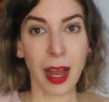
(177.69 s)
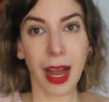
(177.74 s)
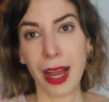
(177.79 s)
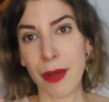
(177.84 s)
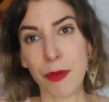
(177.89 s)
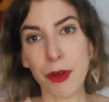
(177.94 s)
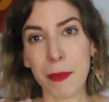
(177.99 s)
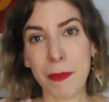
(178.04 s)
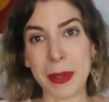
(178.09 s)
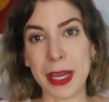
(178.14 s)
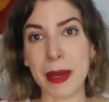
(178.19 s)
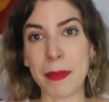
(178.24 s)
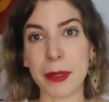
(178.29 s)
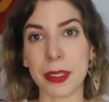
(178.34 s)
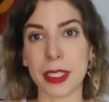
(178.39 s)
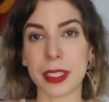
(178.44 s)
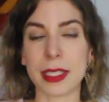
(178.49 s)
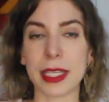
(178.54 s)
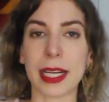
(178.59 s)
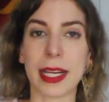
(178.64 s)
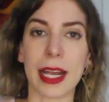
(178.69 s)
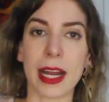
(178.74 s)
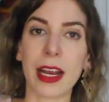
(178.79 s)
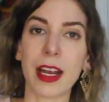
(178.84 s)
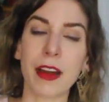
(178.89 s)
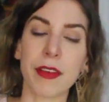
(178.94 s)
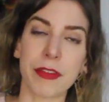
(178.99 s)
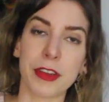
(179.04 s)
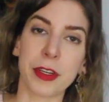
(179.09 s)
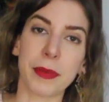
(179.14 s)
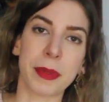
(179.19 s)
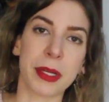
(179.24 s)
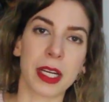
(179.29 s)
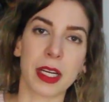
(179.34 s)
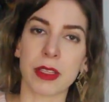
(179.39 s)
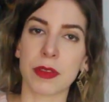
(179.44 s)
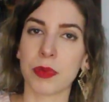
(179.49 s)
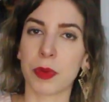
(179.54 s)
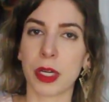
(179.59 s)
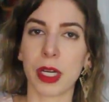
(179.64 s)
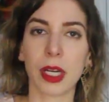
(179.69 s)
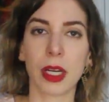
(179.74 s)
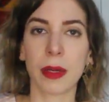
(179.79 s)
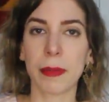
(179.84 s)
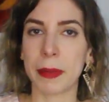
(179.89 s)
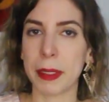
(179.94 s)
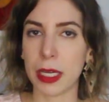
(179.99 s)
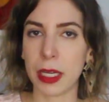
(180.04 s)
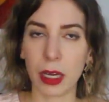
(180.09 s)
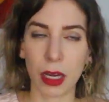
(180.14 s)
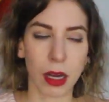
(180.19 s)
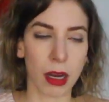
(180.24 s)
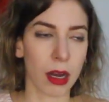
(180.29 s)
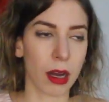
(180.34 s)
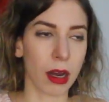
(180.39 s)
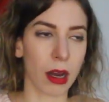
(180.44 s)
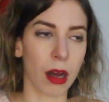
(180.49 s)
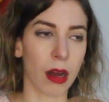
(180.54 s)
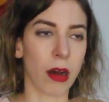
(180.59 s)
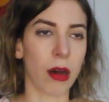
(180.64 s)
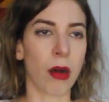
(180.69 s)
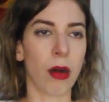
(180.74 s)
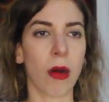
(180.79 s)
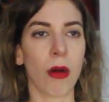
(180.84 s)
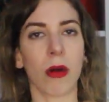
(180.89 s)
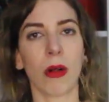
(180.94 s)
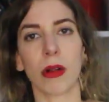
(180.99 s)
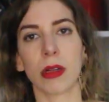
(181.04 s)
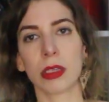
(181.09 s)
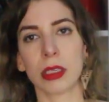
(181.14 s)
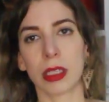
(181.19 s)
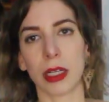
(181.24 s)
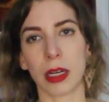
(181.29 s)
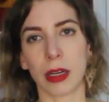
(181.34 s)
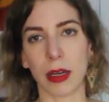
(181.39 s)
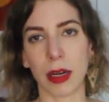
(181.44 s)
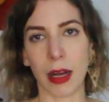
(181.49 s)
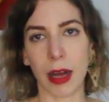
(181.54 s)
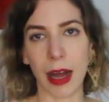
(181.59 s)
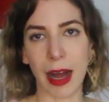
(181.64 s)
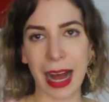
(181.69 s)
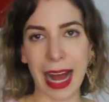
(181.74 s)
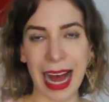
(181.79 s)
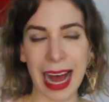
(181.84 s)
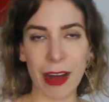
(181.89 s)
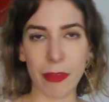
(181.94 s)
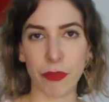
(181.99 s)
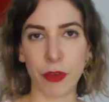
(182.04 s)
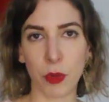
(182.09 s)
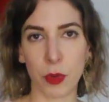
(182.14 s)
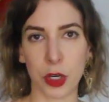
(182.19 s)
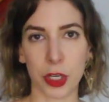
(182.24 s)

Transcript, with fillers: I won't be able to take care of you because we're gonna be a whole half a